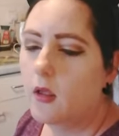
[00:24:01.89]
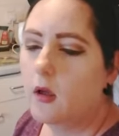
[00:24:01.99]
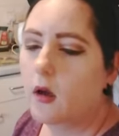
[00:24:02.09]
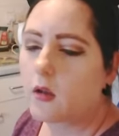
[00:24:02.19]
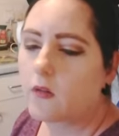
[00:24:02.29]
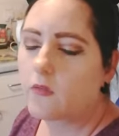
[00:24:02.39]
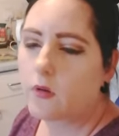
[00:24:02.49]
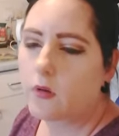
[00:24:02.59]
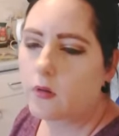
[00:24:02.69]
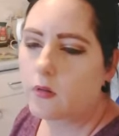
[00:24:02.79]
And I
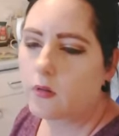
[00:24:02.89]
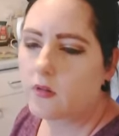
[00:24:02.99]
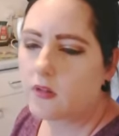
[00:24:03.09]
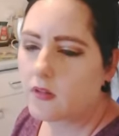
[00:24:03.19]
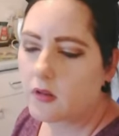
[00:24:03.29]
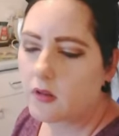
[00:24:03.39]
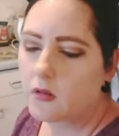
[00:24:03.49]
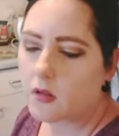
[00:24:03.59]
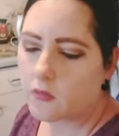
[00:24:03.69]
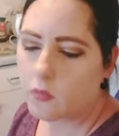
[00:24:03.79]
thought, because it's a little
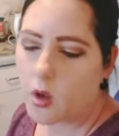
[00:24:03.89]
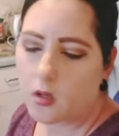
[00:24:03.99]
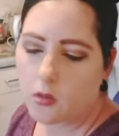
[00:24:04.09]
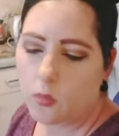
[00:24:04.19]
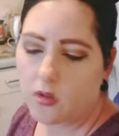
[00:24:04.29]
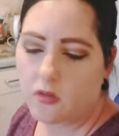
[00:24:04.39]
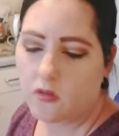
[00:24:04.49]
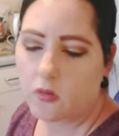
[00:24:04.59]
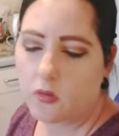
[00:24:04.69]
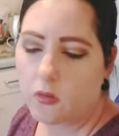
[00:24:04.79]
giveaway and I wanted
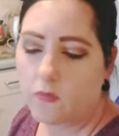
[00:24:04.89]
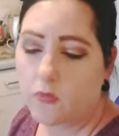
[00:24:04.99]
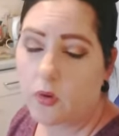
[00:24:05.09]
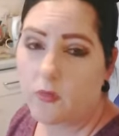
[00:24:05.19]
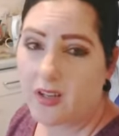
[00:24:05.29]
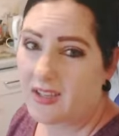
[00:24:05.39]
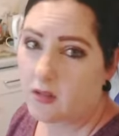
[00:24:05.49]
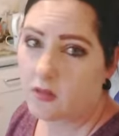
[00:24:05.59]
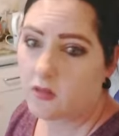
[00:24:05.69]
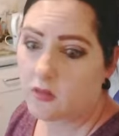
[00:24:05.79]
to involve a little...